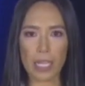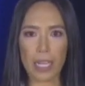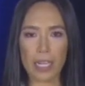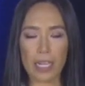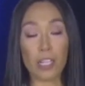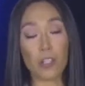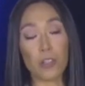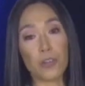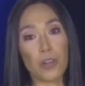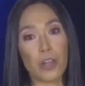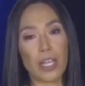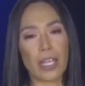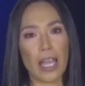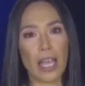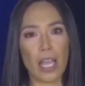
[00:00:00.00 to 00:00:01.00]
including
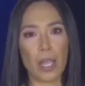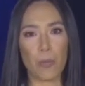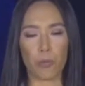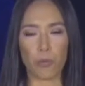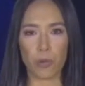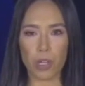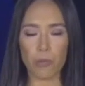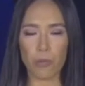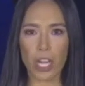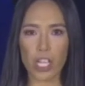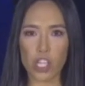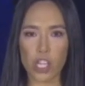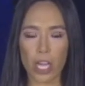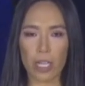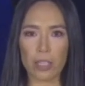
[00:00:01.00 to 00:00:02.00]
a pre-ride
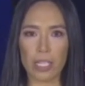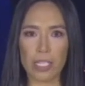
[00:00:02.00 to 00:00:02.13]
checklist.